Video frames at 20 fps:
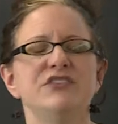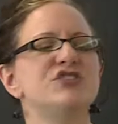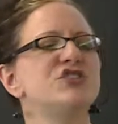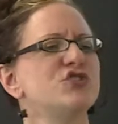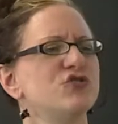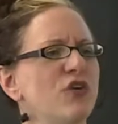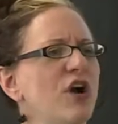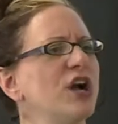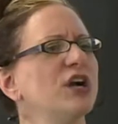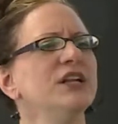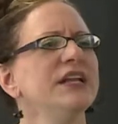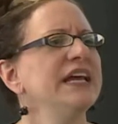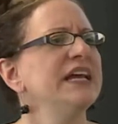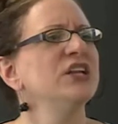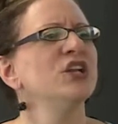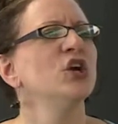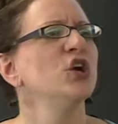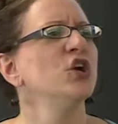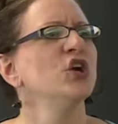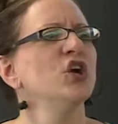
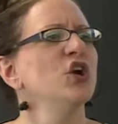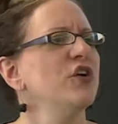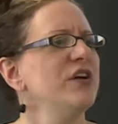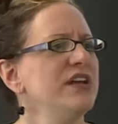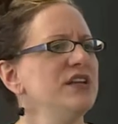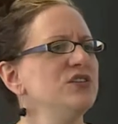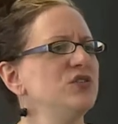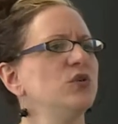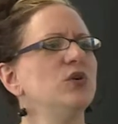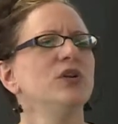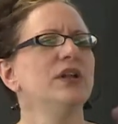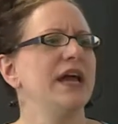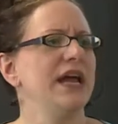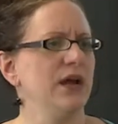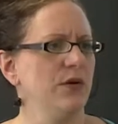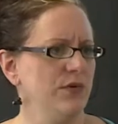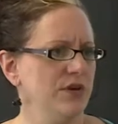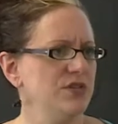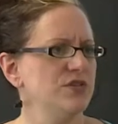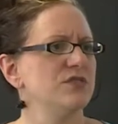Struggling Learner in Dual
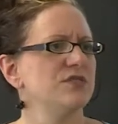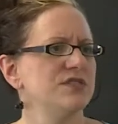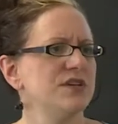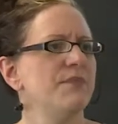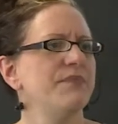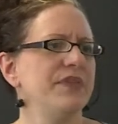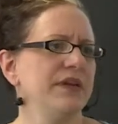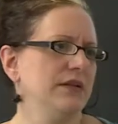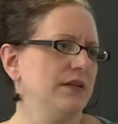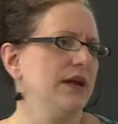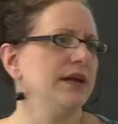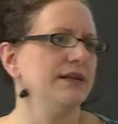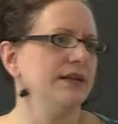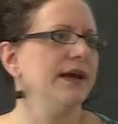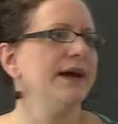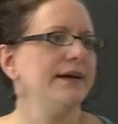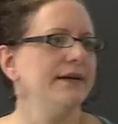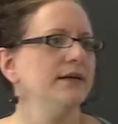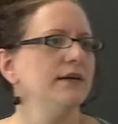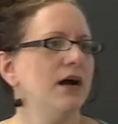Language or something like
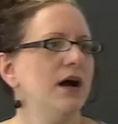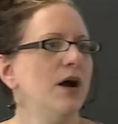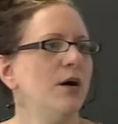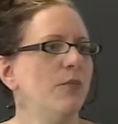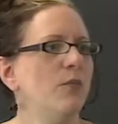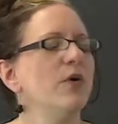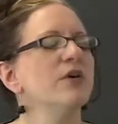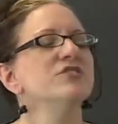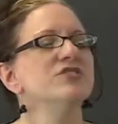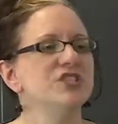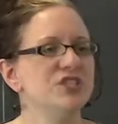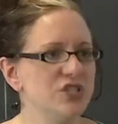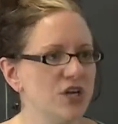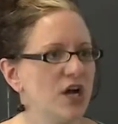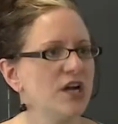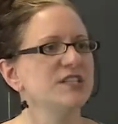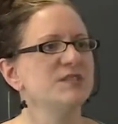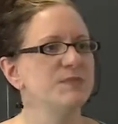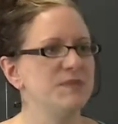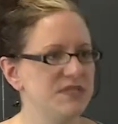that, um, where she
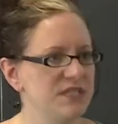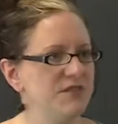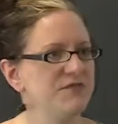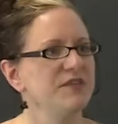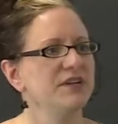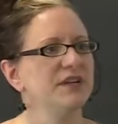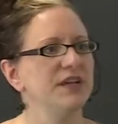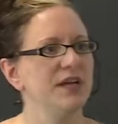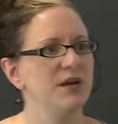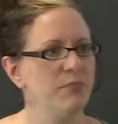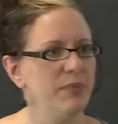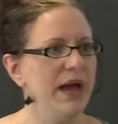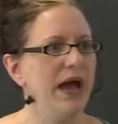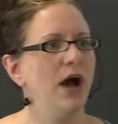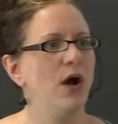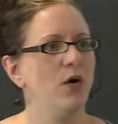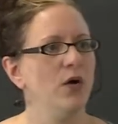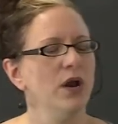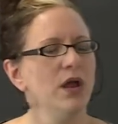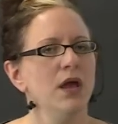talks specifically
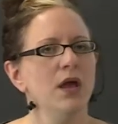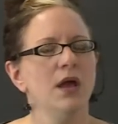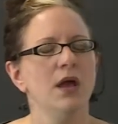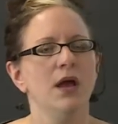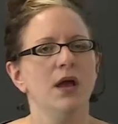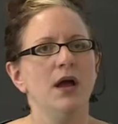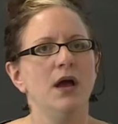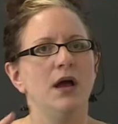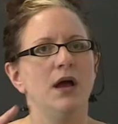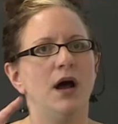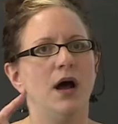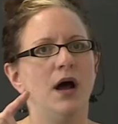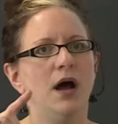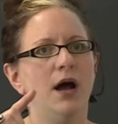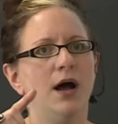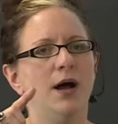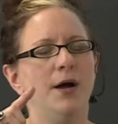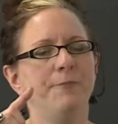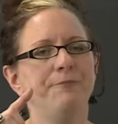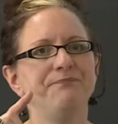about
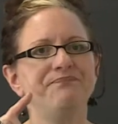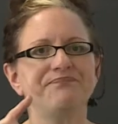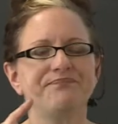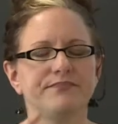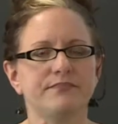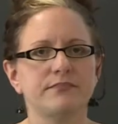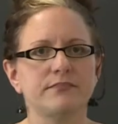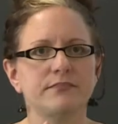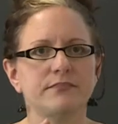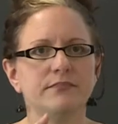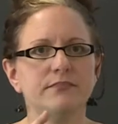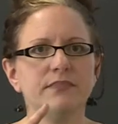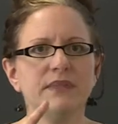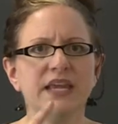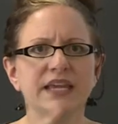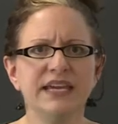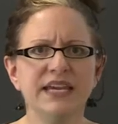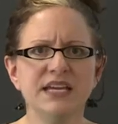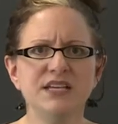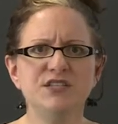um,
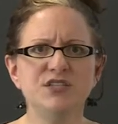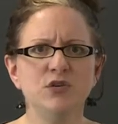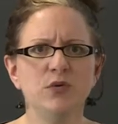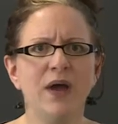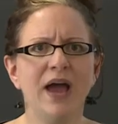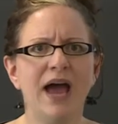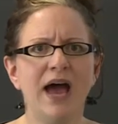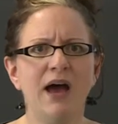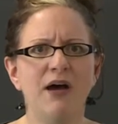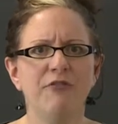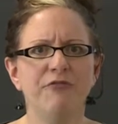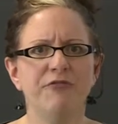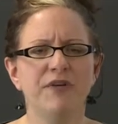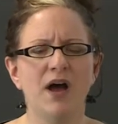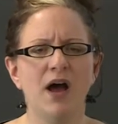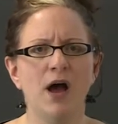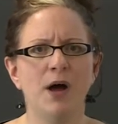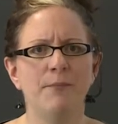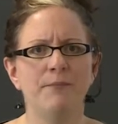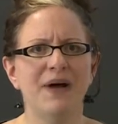kids who have
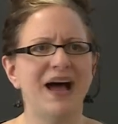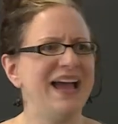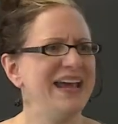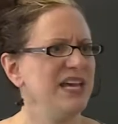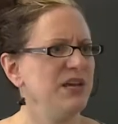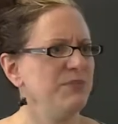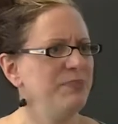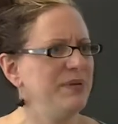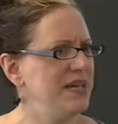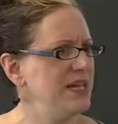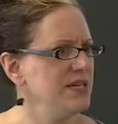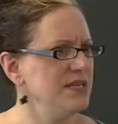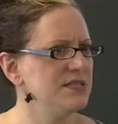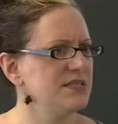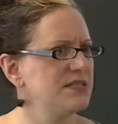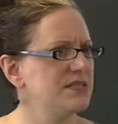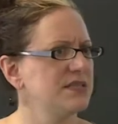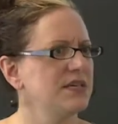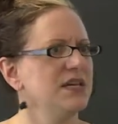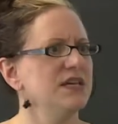um,
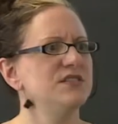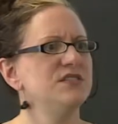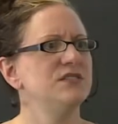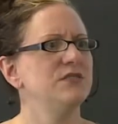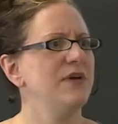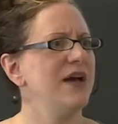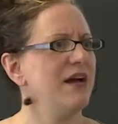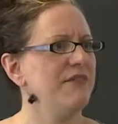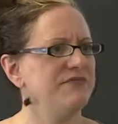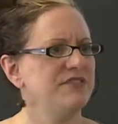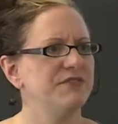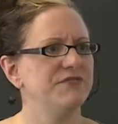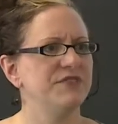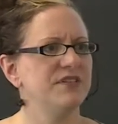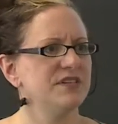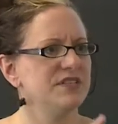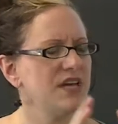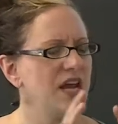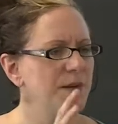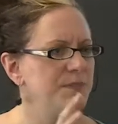IEPs, kids who have
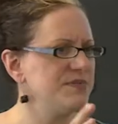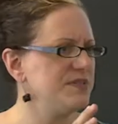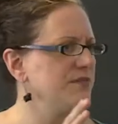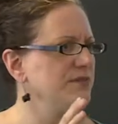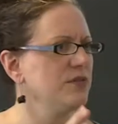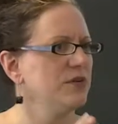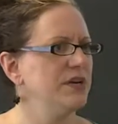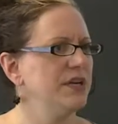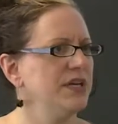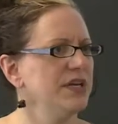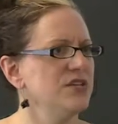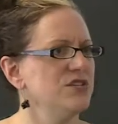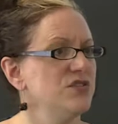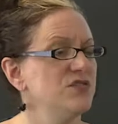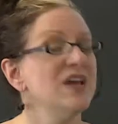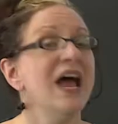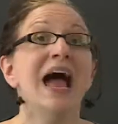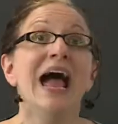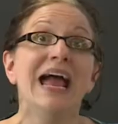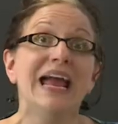different types of learning issues,
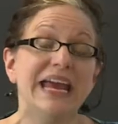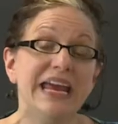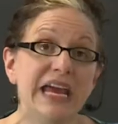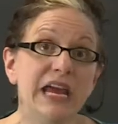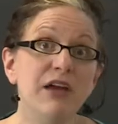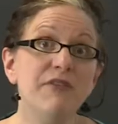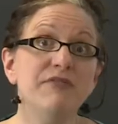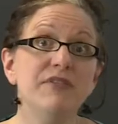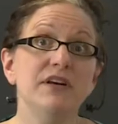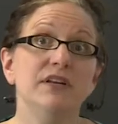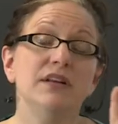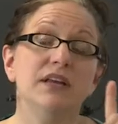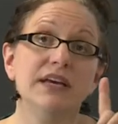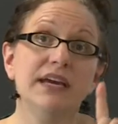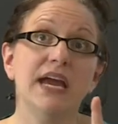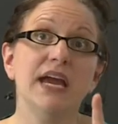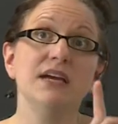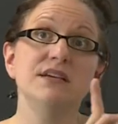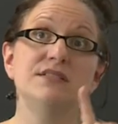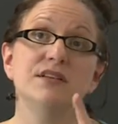even the
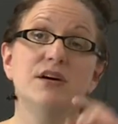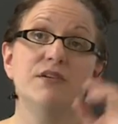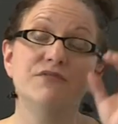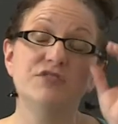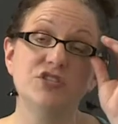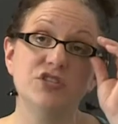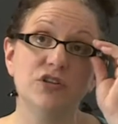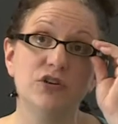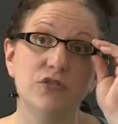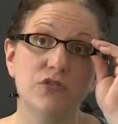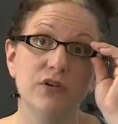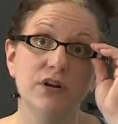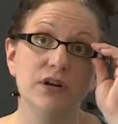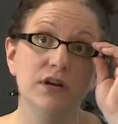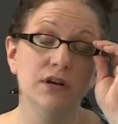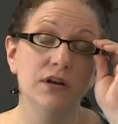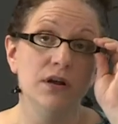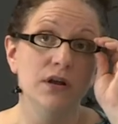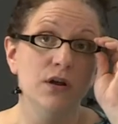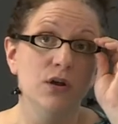case of
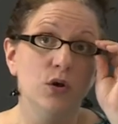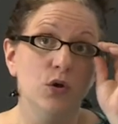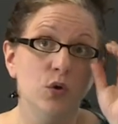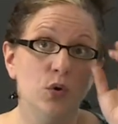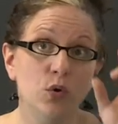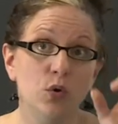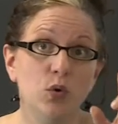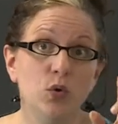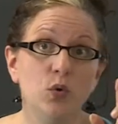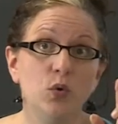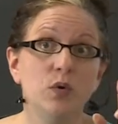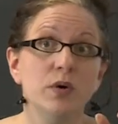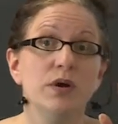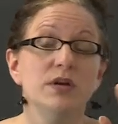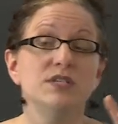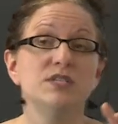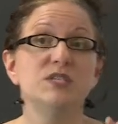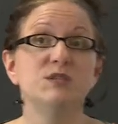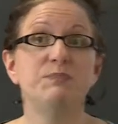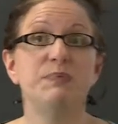children who
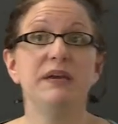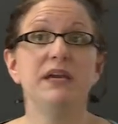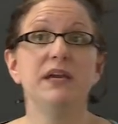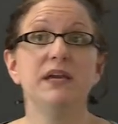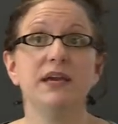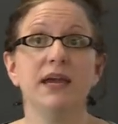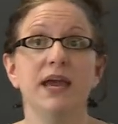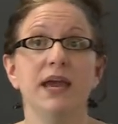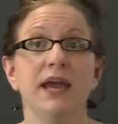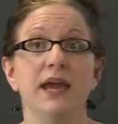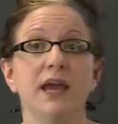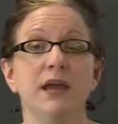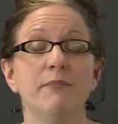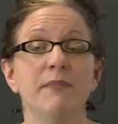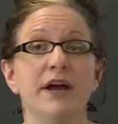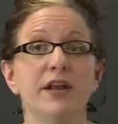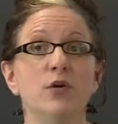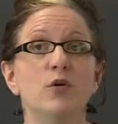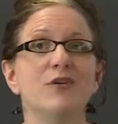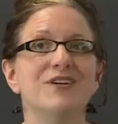speak a
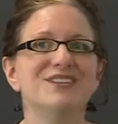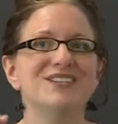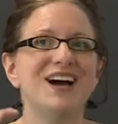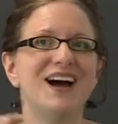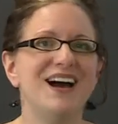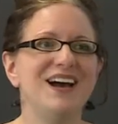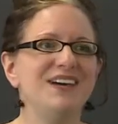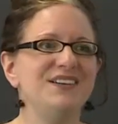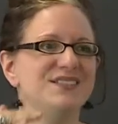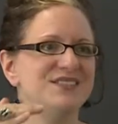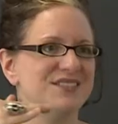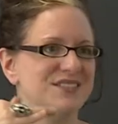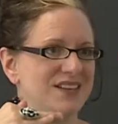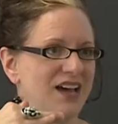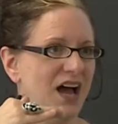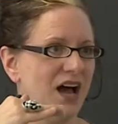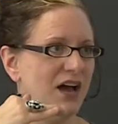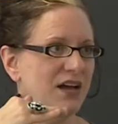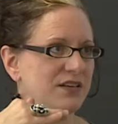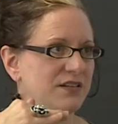minoritized
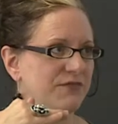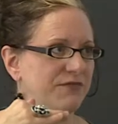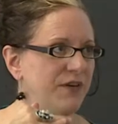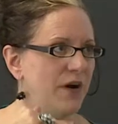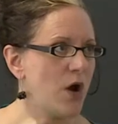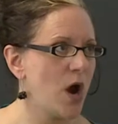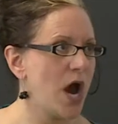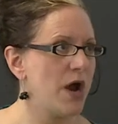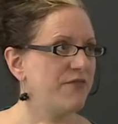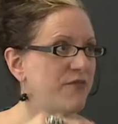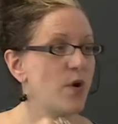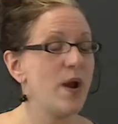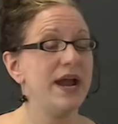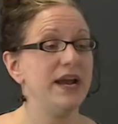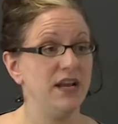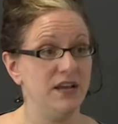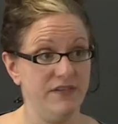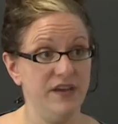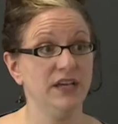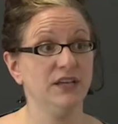uh,
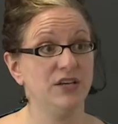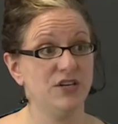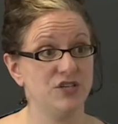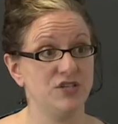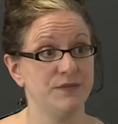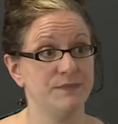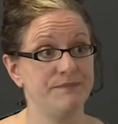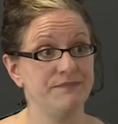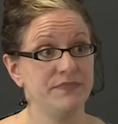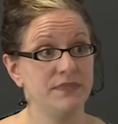variety of English.